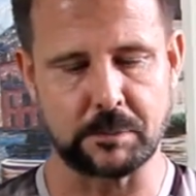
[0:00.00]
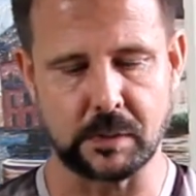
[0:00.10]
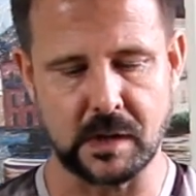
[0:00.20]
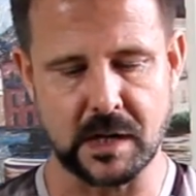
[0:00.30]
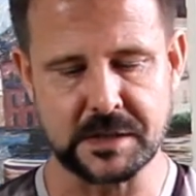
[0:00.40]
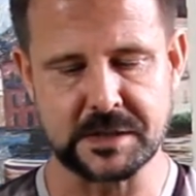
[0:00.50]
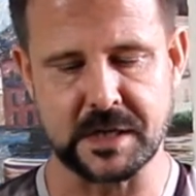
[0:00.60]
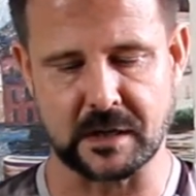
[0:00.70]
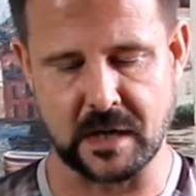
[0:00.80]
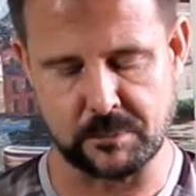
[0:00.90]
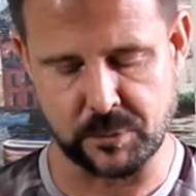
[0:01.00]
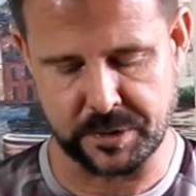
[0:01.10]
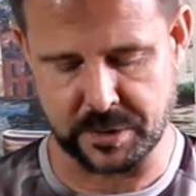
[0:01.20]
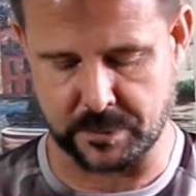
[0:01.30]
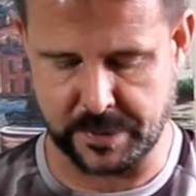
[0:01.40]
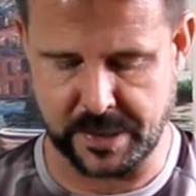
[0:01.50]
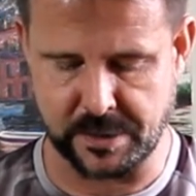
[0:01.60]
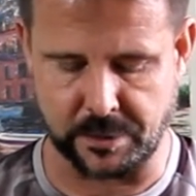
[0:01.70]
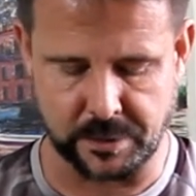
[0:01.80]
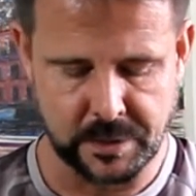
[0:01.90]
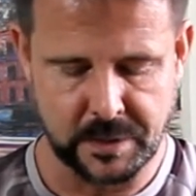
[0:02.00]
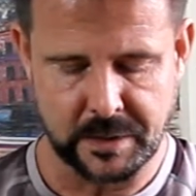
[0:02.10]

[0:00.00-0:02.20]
plugs that come with your reel.